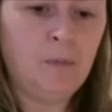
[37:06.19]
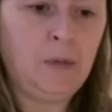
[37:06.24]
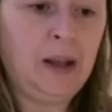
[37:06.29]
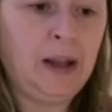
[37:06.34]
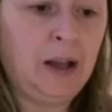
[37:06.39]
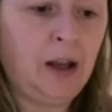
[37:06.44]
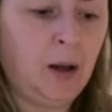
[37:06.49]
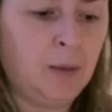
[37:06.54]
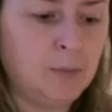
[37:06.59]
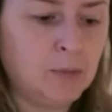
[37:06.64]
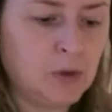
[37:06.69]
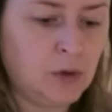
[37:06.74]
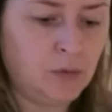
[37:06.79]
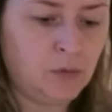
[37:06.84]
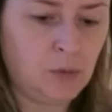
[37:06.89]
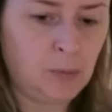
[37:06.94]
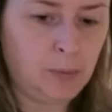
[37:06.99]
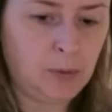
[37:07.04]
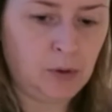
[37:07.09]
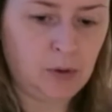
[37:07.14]
it comes
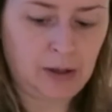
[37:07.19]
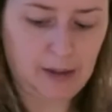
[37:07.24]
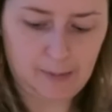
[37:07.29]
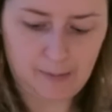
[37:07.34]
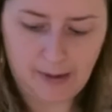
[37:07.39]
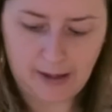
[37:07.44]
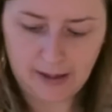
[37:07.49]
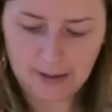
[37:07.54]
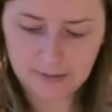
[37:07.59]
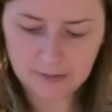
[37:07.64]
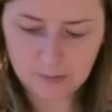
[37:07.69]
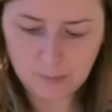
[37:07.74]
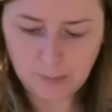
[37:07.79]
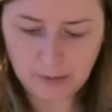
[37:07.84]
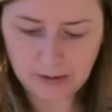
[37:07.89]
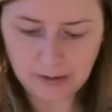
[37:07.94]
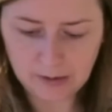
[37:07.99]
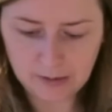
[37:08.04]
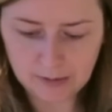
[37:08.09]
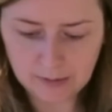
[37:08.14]
off the blocking mats,
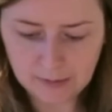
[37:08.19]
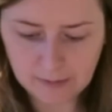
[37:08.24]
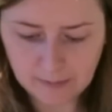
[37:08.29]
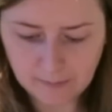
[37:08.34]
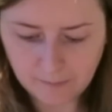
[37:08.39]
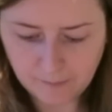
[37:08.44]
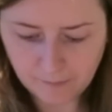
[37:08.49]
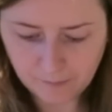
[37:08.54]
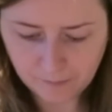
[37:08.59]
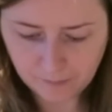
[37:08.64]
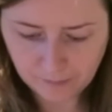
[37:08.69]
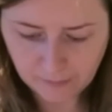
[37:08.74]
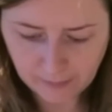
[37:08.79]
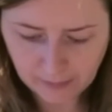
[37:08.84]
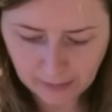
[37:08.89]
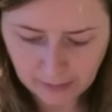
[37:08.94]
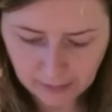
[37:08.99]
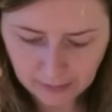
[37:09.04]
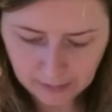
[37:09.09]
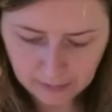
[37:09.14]
because
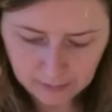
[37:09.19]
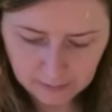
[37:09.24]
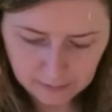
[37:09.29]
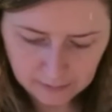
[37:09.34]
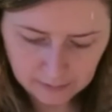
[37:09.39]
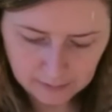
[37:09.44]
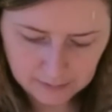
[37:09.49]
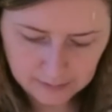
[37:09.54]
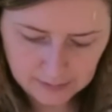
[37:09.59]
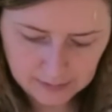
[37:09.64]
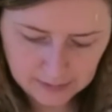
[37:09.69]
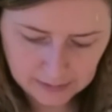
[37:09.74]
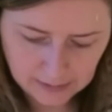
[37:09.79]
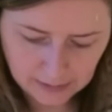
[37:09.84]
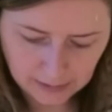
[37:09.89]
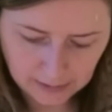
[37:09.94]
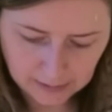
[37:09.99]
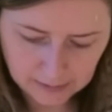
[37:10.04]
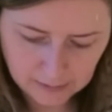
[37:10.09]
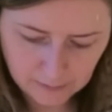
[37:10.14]
it's
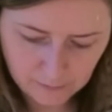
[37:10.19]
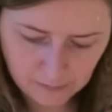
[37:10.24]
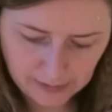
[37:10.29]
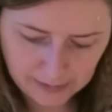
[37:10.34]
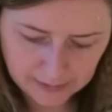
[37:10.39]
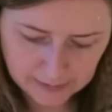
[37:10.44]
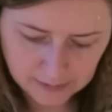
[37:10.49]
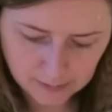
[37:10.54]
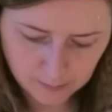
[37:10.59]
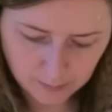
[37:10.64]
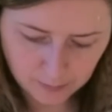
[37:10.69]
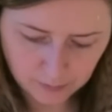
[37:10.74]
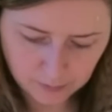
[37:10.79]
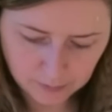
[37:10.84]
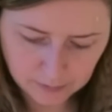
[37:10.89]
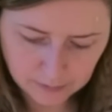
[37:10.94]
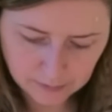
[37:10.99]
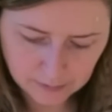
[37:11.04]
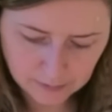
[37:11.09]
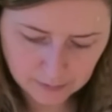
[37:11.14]
knitting, it's flexible,
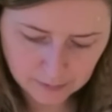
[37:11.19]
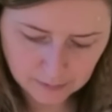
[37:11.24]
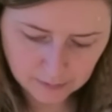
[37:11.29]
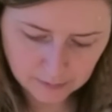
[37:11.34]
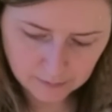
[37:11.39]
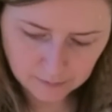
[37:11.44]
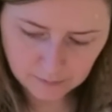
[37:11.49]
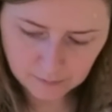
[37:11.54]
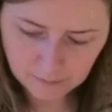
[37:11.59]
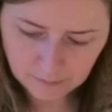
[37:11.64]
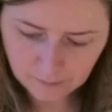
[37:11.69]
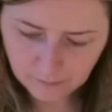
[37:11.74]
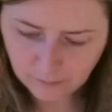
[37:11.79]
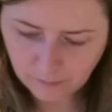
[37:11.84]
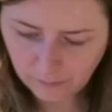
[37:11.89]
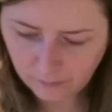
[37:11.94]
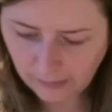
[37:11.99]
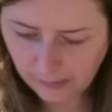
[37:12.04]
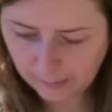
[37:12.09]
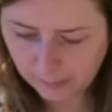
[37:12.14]
it's
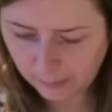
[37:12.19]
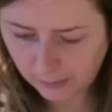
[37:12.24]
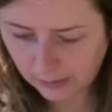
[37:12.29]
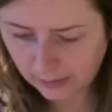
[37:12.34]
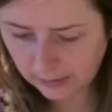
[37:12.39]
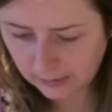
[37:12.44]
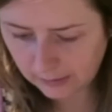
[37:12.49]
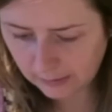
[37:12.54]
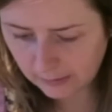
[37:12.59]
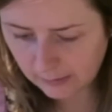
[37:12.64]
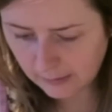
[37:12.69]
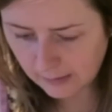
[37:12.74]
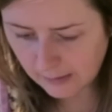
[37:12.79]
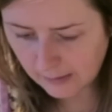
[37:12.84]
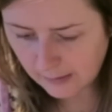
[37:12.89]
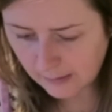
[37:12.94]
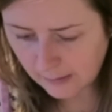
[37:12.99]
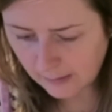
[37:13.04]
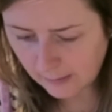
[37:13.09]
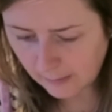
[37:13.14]
fabric,
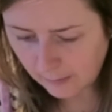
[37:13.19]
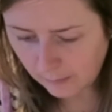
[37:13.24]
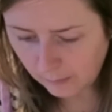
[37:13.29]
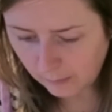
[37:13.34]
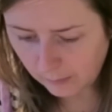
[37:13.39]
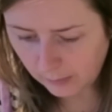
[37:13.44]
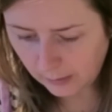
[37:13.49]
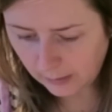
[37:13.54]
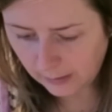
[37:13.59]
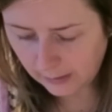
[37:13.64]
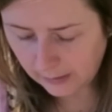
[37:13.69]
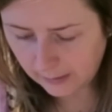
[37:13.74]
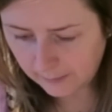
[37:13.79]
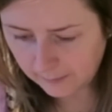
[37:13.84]
but